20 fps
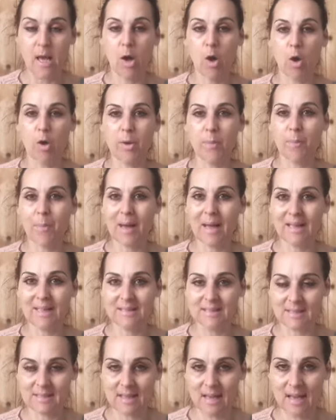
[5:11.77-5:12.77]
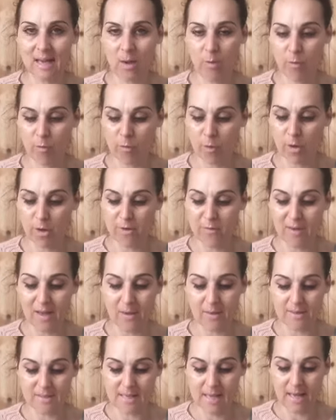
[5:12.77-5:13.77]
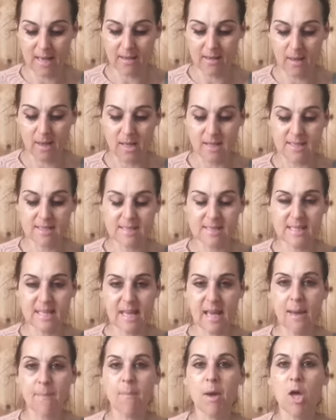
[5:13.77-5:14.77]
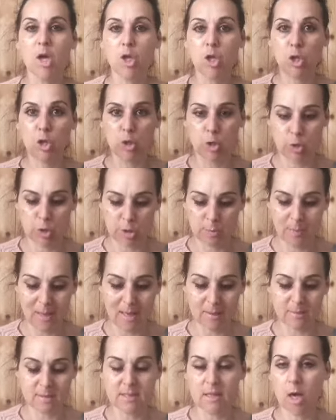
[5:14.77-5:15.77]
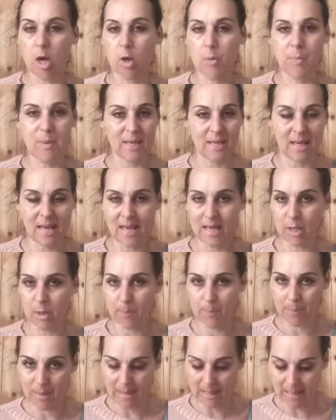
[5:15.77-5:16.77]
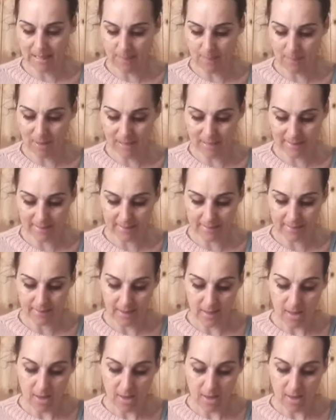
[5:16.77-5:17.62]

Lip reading: On a pain scale, 5 out of 10. CM, huge amounts. OPK, completely blank.